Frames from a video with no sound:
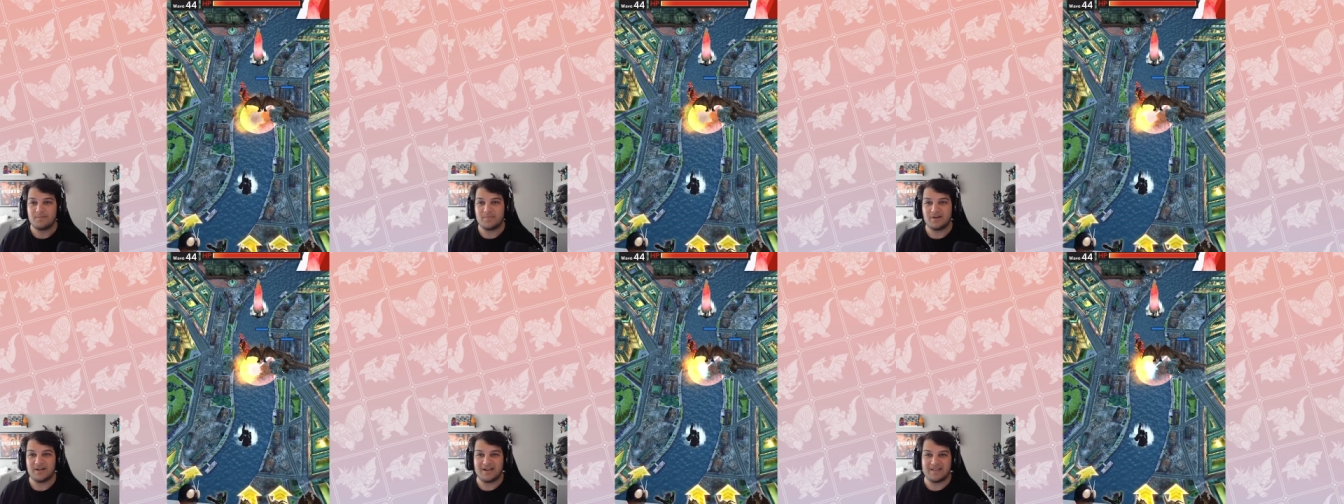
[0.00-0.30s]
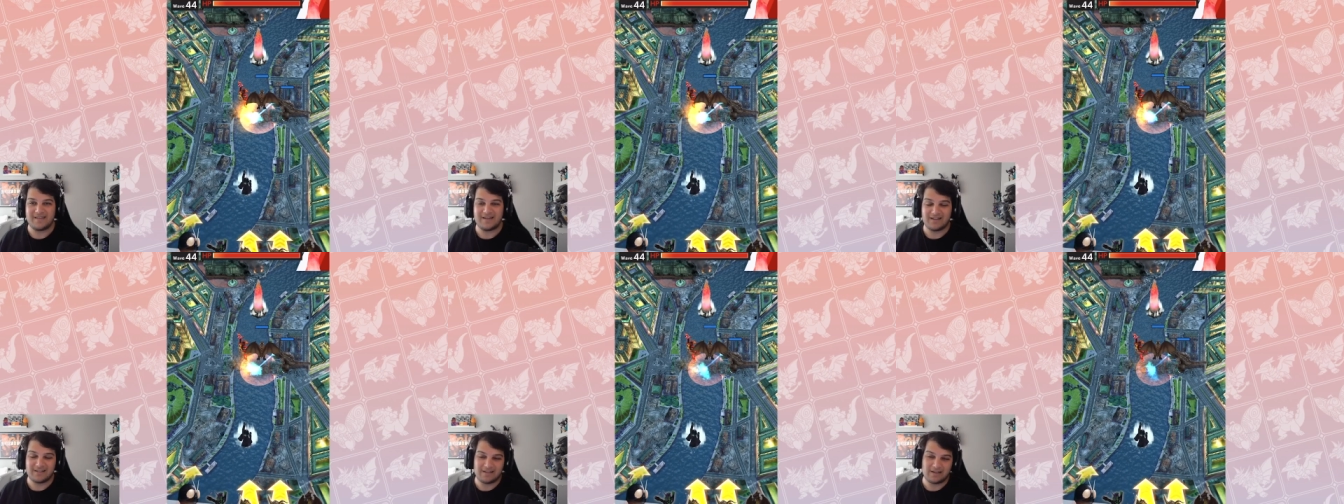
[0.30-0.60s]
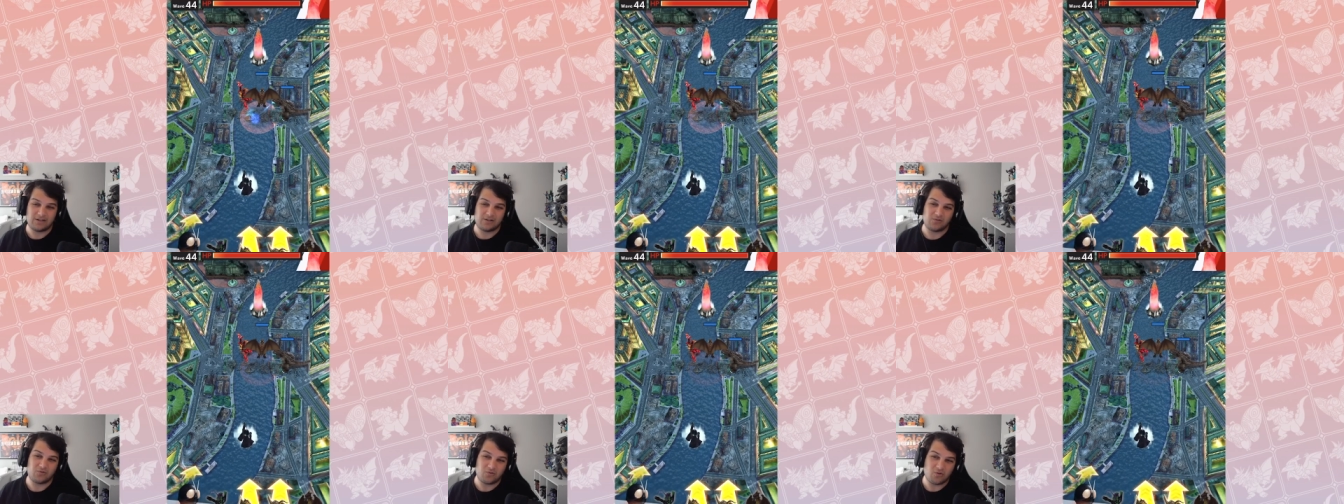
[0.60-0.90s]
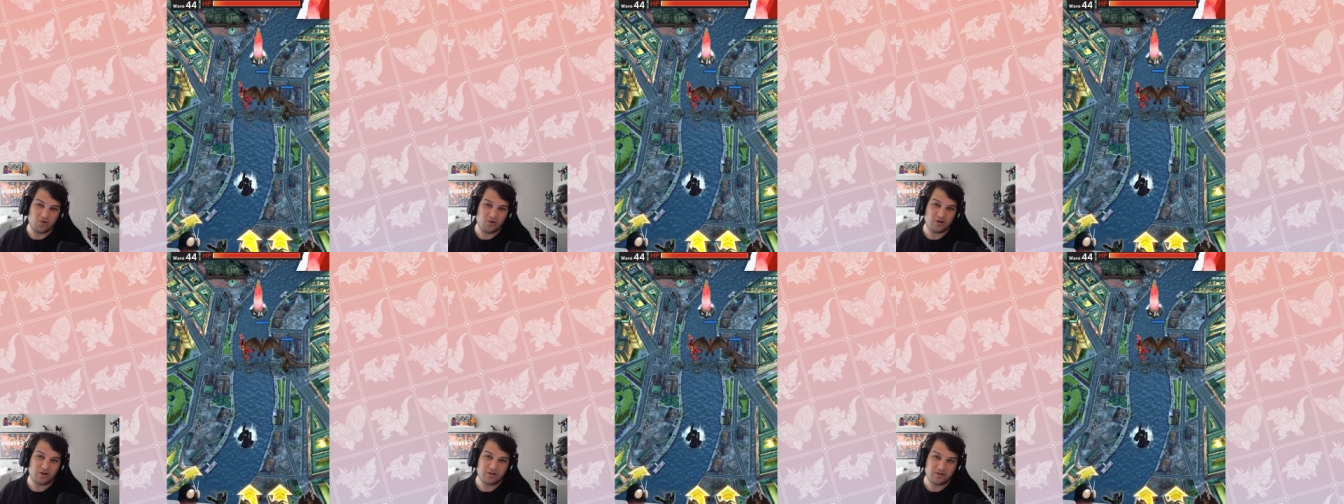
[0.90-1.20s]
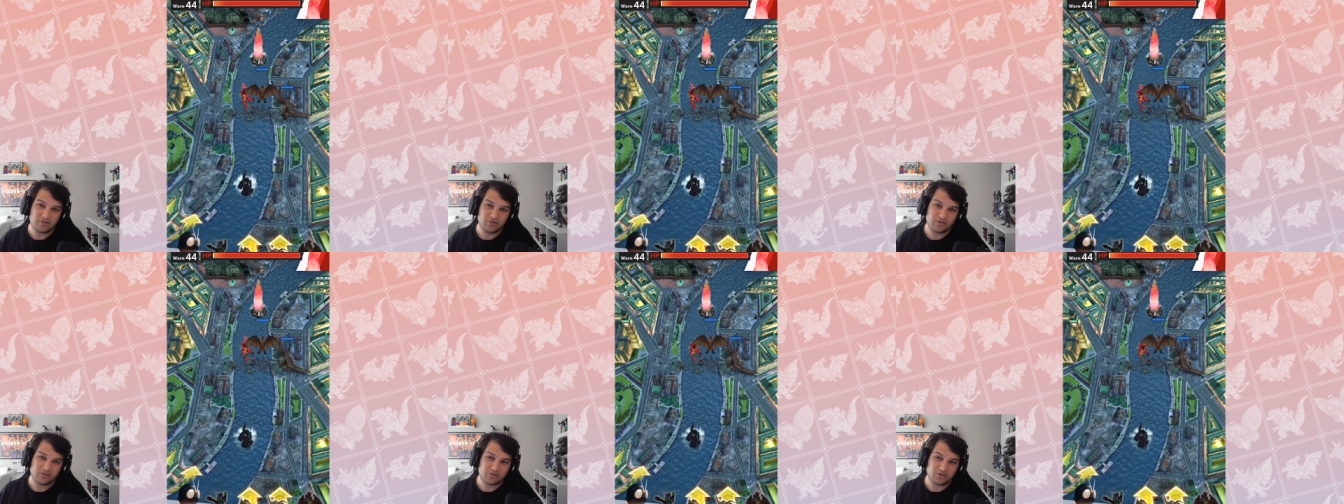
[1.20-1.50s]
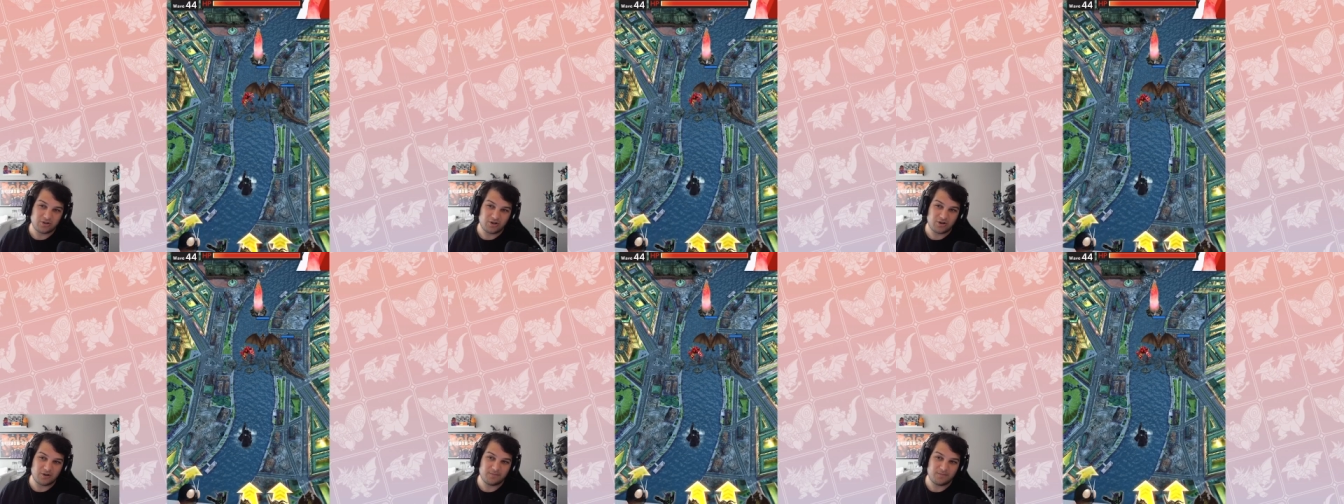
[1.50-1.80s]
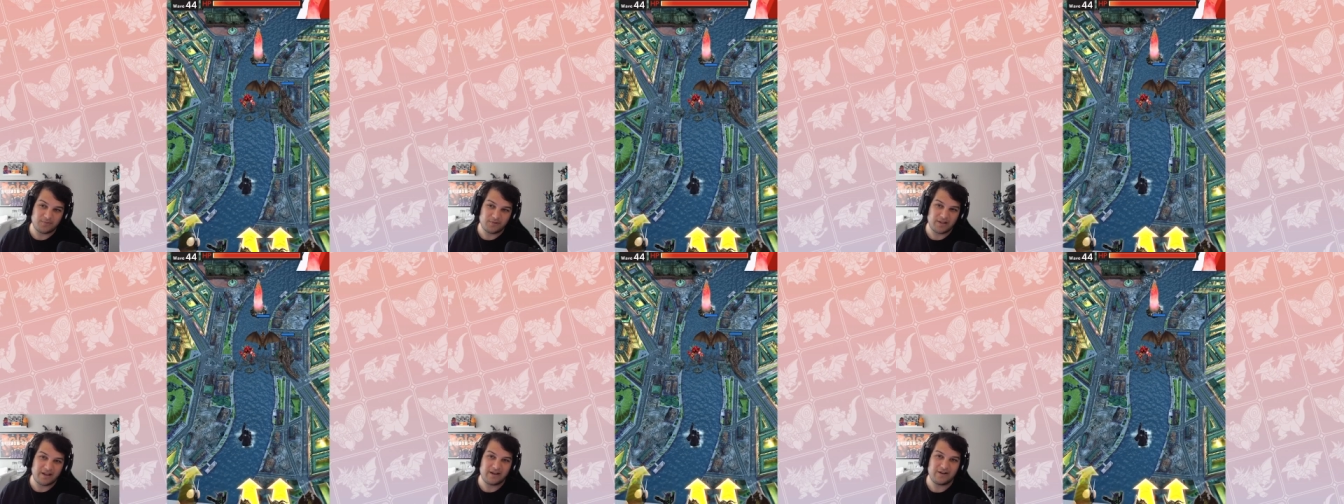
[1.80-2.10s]
but I think a lot of long
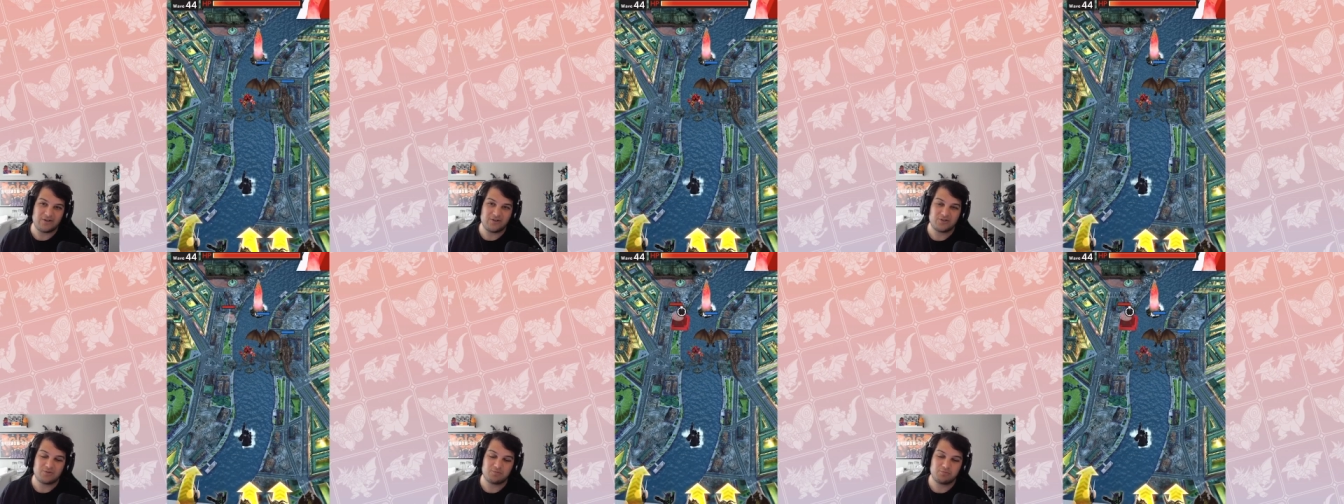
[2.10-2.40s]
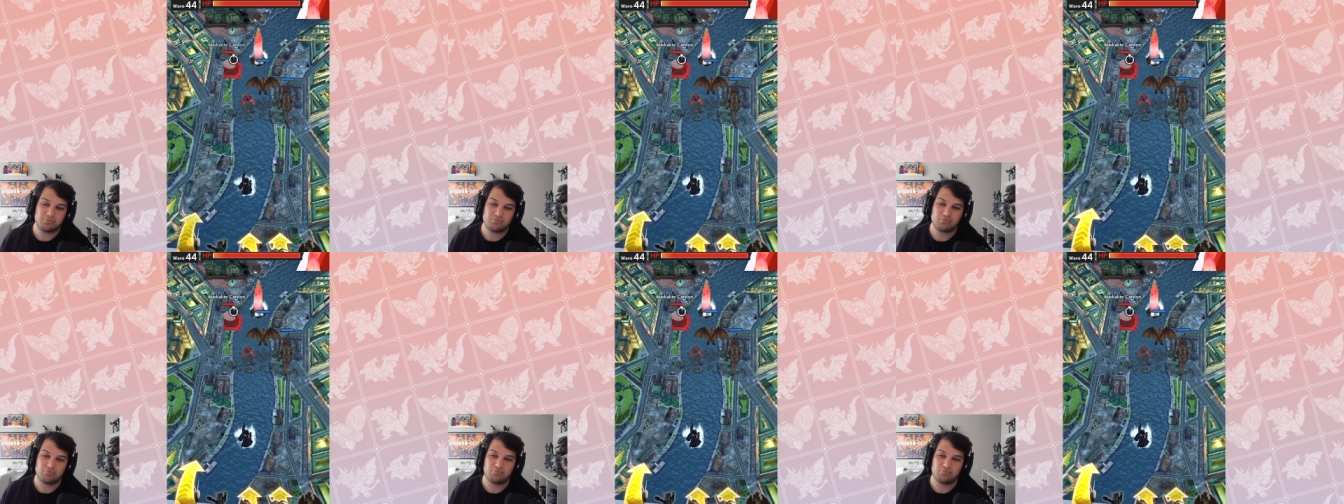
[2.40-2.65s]
term players